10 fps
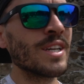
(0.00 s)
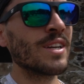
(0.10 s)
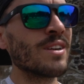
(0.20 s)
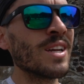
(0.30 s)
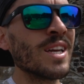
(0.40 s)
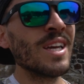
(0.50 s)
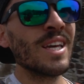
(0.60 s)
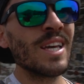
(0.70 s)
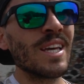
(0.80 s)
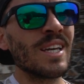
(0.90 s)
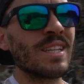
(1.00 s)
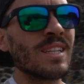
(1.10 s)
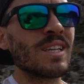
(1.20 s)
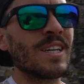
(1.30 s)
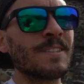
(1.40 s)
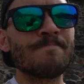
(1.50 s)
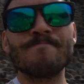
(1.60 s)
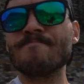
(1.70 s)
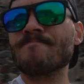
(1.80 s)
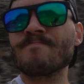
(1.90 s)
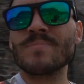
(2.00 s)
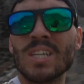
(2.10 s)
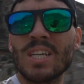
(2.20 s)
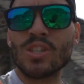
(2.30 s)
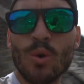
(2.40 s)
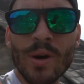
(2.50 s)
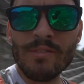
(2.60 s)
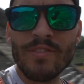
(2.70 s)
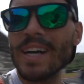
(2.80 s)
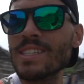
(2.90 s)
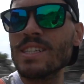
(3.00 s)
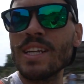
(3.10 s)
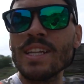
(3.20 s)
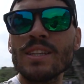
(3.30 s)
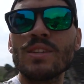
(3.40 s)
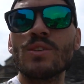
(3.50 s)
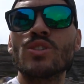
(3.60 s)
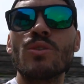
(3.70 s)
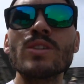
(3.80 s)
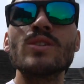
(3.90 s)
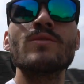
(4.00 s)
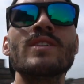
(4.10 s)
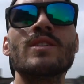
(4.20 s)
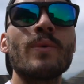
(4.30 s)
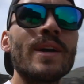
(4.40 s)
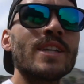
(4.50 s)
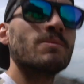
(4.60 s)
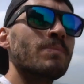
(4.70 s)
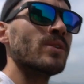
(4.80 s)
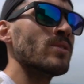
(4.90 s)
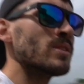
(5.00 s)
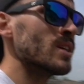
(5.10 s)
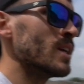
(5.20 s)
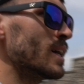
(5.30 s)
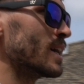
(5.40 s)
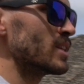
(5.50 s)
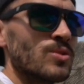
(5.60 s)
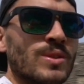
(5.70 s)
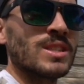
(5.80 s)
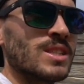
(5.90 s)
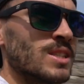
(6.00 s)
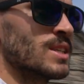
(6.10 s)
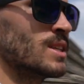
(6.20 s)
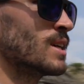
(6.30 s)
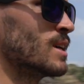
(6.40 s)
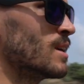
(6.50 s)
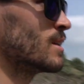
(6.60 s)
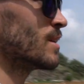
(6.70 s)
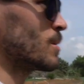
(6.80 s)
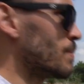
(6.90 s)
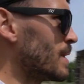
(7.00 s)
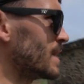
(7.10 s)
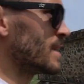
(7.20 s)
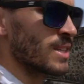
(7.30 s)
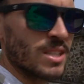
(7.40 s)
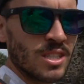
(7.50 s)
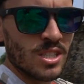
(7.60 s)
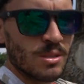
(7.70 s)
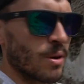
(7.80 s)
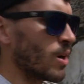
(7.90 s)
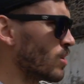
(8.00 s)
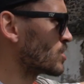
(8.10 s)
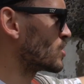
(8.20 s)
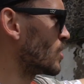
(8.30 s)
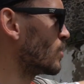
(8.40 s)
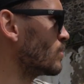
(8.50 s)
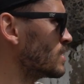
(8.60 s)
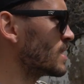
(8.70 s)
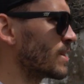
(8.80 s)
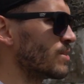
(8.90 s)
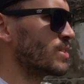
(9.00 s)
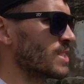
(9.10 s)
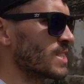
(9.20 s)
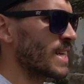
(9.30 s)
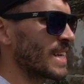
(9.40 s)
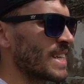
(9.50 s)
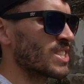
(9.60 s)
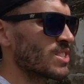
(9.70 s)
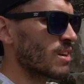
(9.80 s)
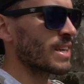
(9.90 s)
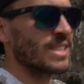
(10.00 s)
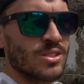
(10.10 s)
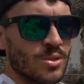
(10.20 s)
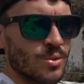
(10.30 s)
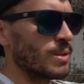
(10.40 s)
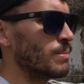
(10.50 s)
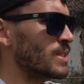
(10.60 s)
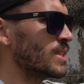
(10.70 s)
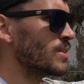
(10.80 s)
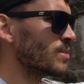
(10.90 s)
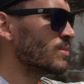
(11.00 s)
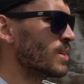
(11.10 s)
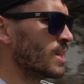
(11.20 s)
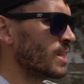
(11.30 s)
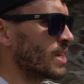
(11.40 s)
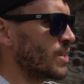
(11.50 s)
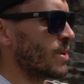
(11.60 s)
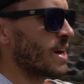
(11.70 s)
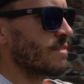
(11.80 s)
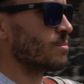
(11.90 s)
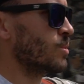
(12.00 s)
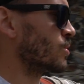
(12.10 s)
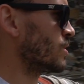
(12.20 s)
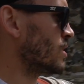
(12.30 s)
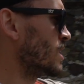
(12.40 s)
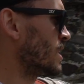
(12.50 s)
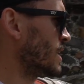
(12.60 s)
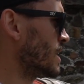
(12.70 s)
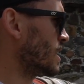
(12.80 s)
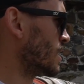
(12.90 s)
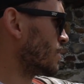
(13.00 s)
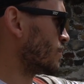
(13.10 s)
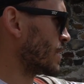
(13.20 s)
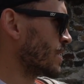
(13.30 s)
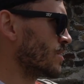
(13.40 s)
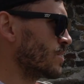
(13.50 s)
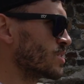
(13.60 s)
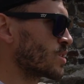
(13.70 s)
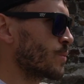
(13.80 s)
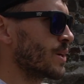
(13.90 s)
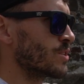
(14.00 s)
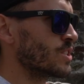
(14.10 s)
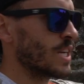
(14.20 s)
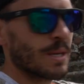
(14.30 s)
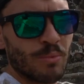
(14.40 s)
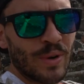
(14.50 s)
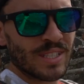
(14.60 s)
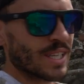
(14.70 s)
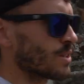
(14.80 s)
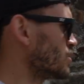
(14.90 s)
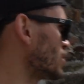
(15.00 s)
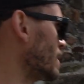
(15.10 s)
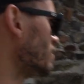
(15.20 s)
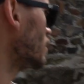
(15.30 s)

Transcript: here. And it's quite fascinating, the structure of it, the way it's built. As you can see, there are many small stones that are just like stuck into the material. Then you have more regular square shaped, rectangle shaped